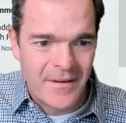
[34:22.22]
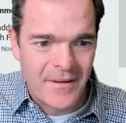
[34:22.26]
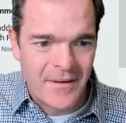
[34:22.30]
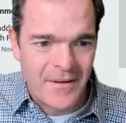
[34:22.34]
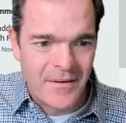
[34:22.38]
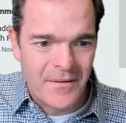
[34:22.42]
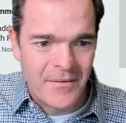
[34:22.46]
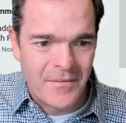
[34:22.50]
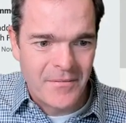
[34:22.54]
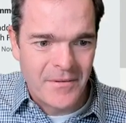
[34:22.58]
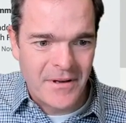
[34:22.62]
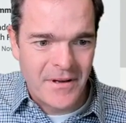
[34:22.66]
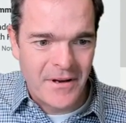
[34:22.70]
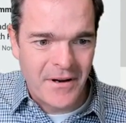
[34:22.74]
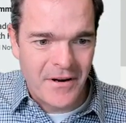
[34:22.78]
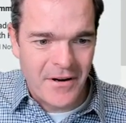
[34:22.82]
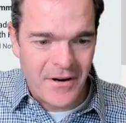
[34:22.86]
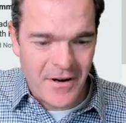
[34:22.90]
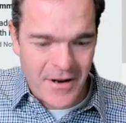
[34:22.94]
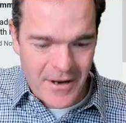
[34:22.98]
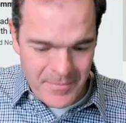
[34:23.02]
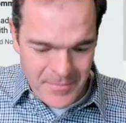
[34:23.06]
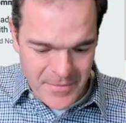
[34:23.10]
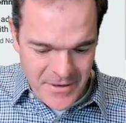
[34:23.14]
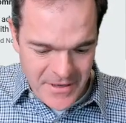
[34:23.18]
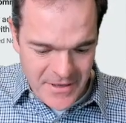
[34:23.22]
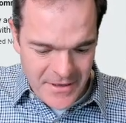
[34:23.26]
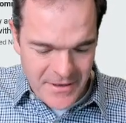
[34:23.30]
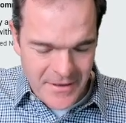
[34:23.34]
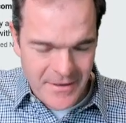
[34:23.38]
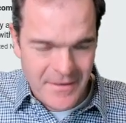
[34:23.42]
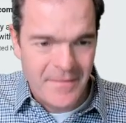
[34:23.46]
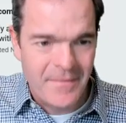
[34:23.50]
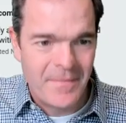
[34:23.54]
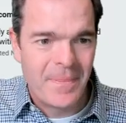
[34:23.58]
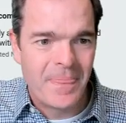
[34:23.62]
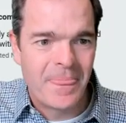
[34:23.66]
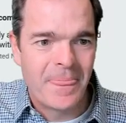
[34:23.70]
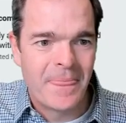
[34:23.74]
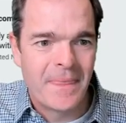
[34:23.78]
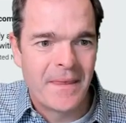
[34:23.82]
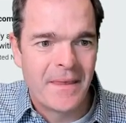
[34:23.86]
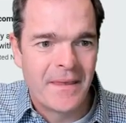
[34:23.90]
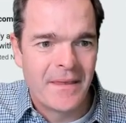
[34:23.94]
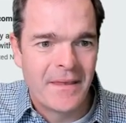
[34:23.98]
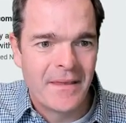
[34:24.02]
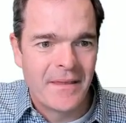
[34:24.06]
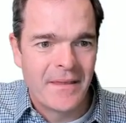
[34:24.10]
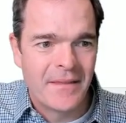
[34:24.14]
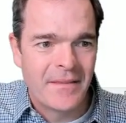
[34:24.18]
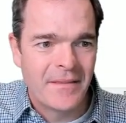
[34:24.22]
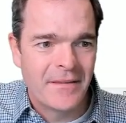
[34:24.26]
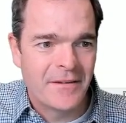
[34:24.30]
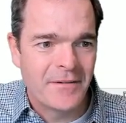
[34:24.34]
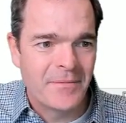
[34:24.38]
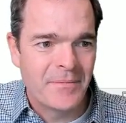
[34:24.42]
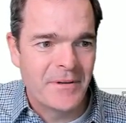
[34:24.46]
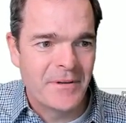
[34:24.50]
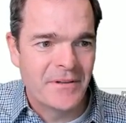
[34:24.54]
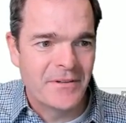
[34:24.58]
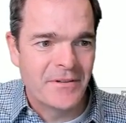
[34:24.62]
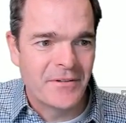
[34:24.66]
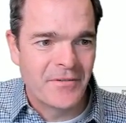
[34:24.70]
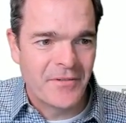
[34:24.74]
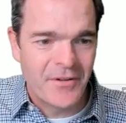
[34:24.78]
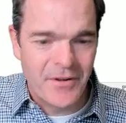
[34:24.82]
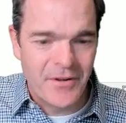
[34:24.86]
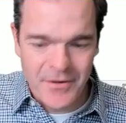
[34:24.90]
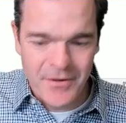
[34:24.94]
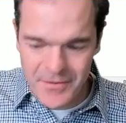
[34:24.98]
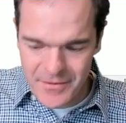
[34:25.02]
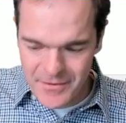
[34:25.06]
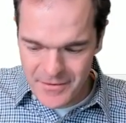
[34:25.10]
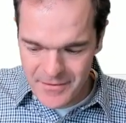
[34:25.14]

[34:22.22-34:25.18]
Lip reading: we can copy this piece of code